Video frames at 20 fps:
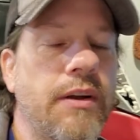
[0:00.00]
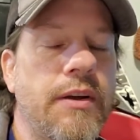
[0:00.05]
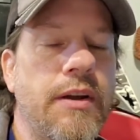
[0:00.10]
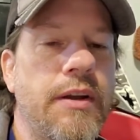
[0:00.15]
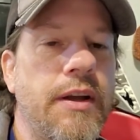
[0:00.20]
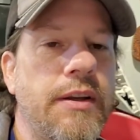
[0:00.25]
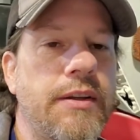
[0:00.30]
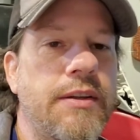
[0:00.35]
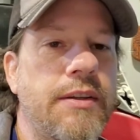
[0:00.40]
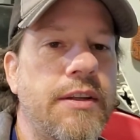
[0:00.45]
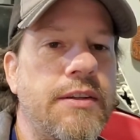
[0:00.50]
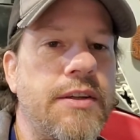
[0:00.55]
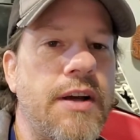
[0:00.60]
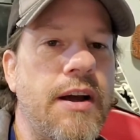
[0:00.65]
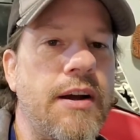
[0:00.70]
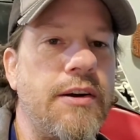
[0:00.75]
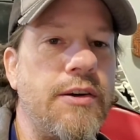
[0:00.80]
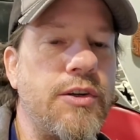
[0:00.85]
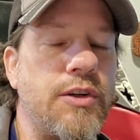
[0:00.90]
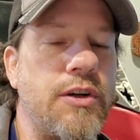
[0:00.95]
the
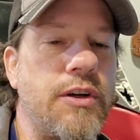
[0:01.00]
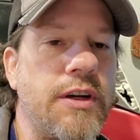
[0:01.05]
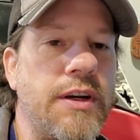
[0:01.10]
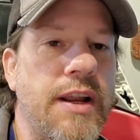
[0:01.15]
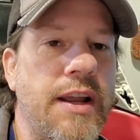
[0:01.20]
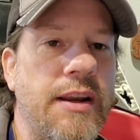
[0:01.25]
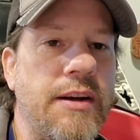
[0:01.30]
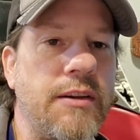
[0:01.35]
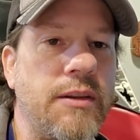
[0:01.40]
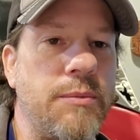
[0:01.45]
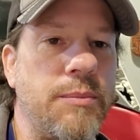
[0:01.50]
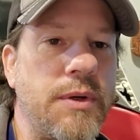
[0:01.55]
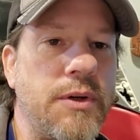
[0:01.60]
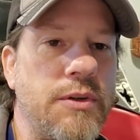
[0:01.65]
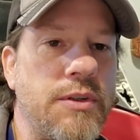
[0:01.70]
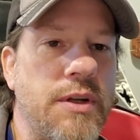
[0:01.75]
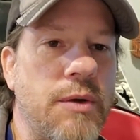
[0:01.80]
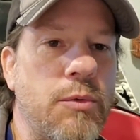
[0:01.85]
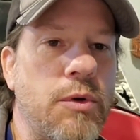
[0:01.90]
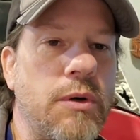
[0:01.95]
tires couldn't handle it
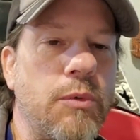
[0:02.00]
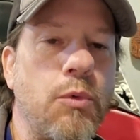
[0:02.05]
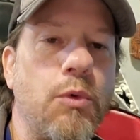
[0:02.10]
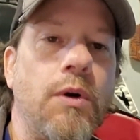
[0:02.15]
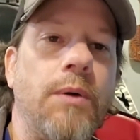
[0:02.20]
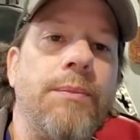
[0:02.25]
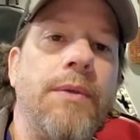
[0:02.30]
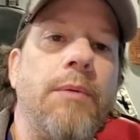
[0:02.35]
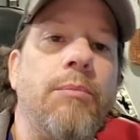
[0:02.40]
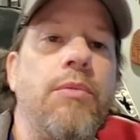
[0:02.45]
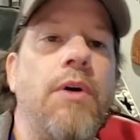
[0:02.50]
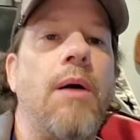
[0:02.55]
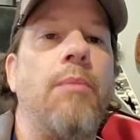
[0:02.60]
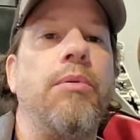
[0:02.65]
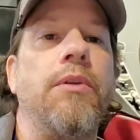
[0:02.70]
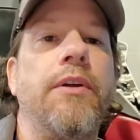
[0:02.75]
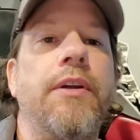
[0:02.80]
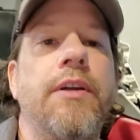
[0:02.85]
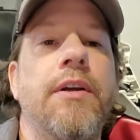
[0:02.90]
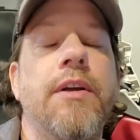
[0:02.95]
because they weren't warmed up
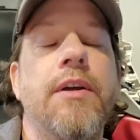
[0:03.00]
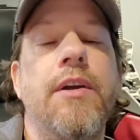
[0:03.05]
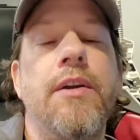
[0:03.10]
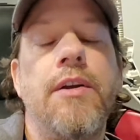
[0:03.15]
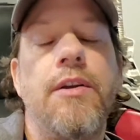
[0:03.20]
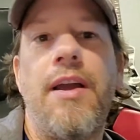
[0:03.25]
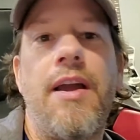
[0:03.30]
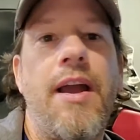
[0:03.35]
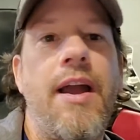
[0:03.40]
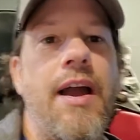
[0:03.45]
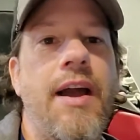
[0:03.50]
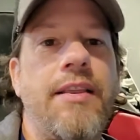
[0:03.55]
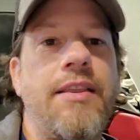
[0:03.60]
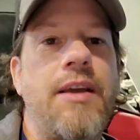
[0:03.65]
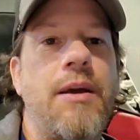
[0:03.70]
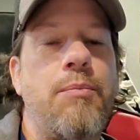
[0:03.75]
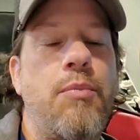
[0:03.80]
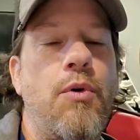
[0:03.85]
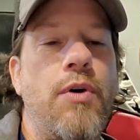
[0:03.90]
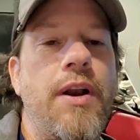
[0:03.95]
properly. At
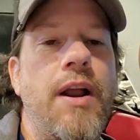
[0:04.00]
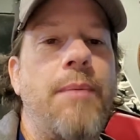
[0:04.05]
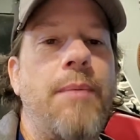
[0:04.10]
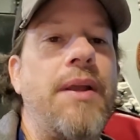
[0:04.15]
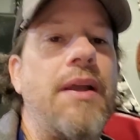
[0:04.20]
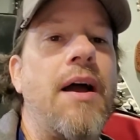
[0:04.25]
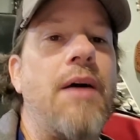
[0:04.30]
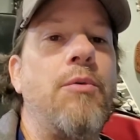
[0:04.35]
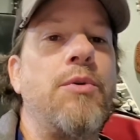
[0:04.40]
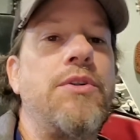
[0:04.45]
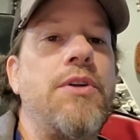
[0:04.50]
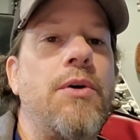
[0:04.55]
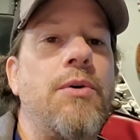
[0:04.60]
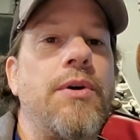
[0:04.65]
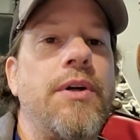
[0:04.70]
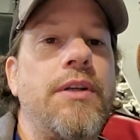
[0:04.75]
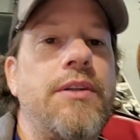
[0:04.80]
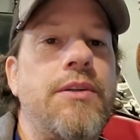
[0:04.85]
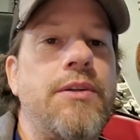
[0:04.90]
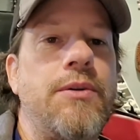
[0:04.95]
that point, I had
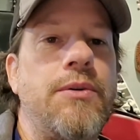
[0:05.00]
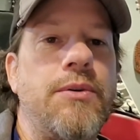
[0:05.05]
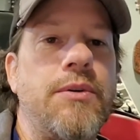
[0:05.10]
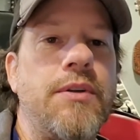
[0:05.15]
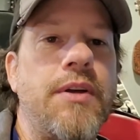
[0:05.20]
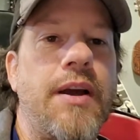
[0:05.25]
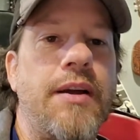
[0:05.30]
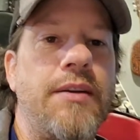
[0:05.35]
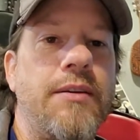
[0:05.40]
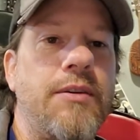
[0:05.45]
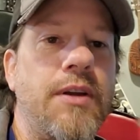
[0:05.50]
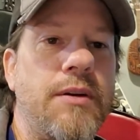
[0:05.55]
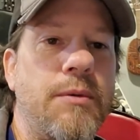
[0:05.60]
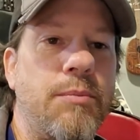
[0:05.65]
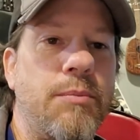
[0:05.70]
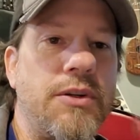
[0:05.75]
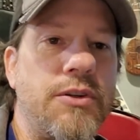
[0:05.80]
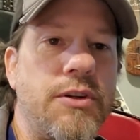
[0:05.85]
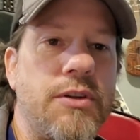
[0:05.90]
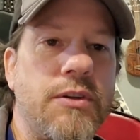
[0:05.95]
a
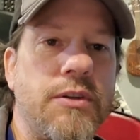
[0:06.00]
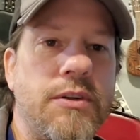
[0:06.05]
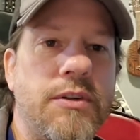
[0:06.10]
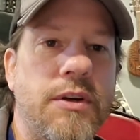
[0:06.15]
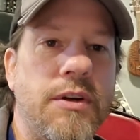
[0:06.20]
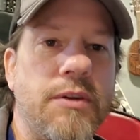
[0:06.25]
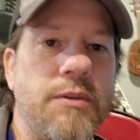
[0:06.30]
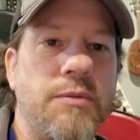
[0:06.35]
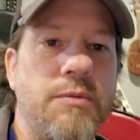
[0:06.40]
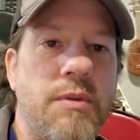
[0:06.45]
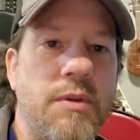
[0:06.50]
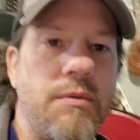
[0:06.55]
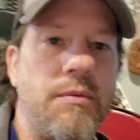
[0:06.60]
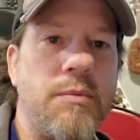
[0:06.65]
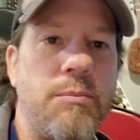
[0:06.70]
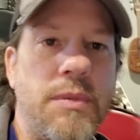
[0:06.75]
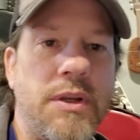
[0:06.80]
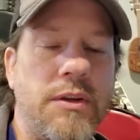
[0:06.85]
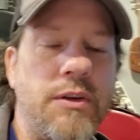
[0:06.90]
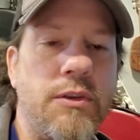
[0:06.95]
bunch of, a
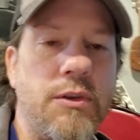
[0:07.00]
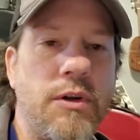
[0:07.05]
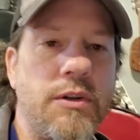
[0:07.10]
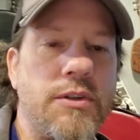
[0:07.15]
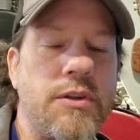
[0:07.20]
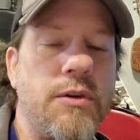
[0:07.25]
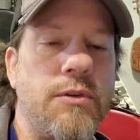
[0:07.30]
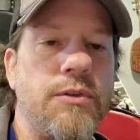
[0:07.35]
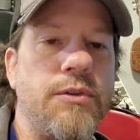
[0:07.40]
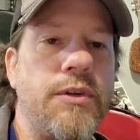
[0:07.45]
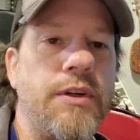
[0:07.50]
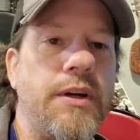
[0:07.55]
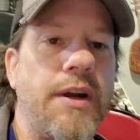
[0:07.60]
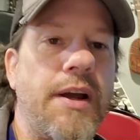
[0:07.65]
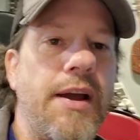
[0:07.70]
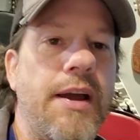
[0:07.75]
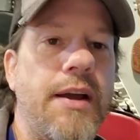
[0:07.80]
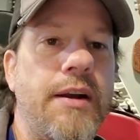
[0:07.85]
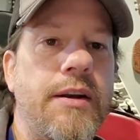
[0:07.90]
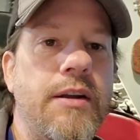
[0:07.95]
million thoughts going through your
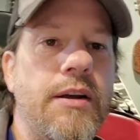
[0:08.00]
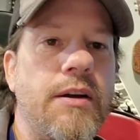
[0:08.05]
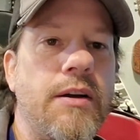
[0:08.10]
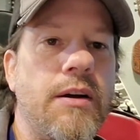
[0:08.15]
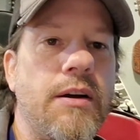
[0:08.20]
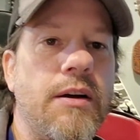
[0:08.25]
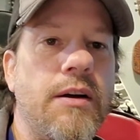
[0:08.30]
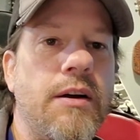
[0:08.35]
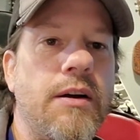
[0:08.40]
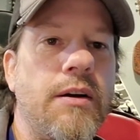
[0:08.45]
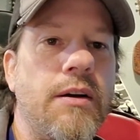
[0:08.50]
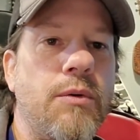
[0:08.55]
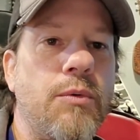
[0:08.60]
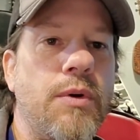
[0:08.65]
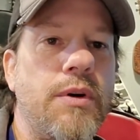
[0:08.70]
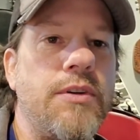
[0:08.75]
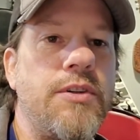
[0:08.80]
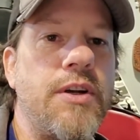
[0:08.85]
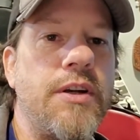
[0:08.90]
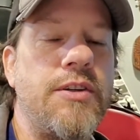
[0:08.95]
head.
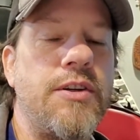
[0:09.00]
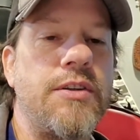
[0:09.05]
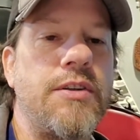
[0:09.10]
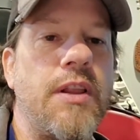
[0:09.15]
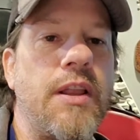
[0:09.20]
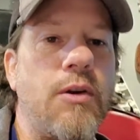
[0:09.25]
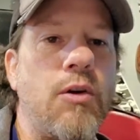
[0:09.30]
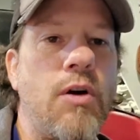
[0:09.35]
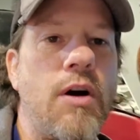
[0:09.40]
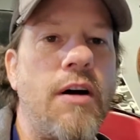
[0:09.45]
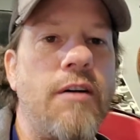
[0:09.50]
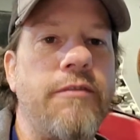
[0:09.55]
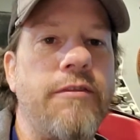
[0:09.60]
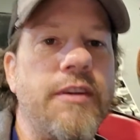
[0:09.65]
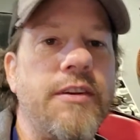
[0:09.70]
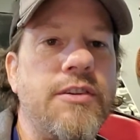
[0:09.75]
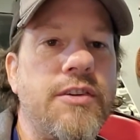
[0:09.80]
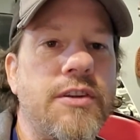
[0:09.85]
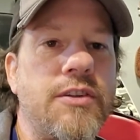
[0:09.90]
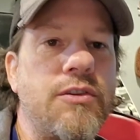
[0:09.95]
What should I just let off
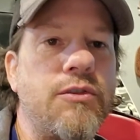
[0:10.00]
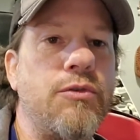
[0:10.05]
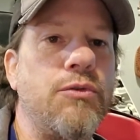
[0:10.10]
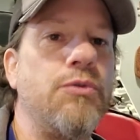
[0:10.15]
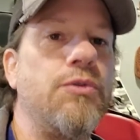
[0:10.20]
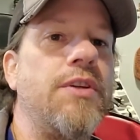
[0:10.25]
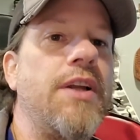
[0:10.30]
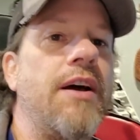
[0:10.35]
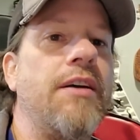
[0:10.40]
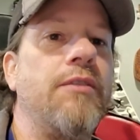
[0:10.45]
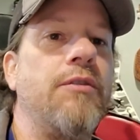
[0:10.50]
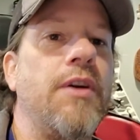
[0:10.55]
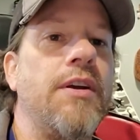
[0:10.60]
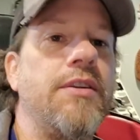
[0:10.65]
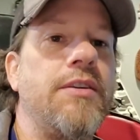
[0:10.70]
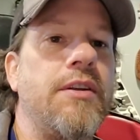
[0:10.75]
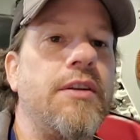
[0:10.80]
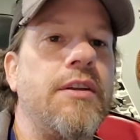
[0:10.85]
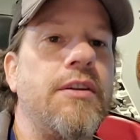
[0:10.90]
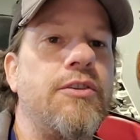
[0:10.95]
and just cruise down the
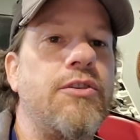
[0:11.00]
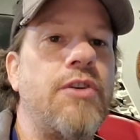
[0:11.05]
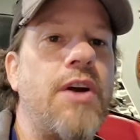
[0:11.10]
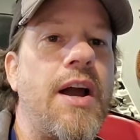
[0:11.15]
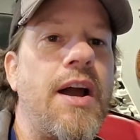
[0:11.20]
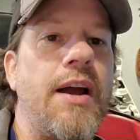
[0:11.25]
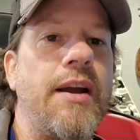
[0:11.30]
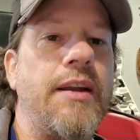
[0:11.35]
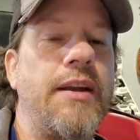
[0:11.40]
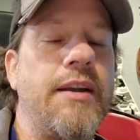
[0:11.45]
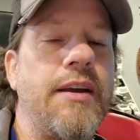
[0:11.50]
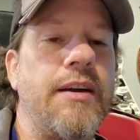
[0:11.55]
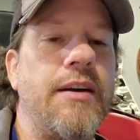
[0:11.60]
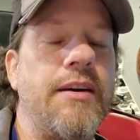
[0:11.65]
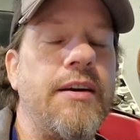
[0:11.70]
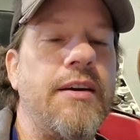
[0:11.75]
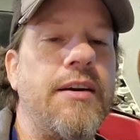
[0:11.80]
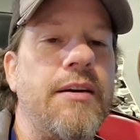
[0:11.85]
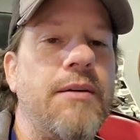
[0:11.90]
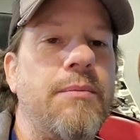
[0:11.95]
rest of the track?
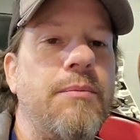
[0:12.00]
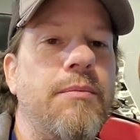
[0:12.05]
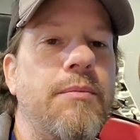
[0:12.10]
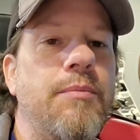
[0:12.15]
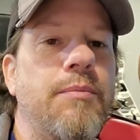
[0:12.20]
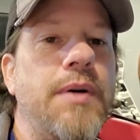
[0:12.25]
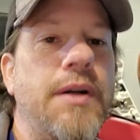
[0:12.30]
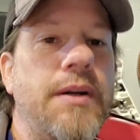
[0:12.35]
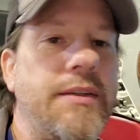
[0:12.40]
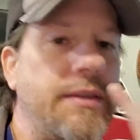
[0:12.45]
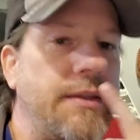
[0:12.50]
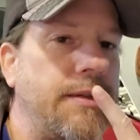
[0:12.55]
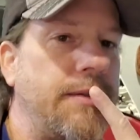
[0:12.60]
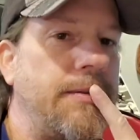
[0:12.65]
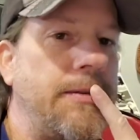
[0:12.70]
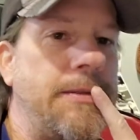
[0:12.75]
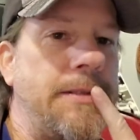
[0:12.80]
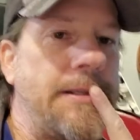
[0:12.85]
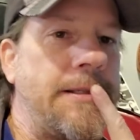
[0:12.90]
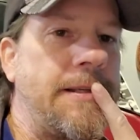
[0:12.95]
But there
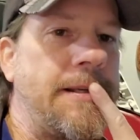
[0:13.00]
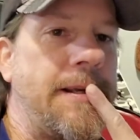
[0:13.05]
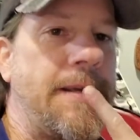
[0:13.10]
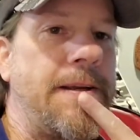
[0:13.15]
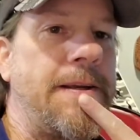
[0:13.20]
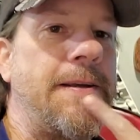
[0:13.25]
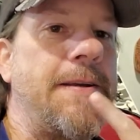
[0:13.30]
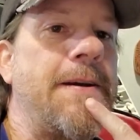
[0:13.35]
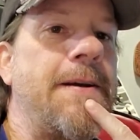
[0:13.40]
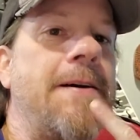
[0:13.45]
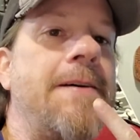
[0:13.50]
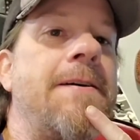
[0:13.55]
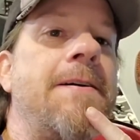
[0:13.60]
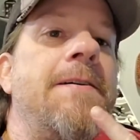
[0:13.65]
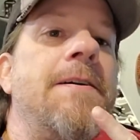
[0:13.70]
was a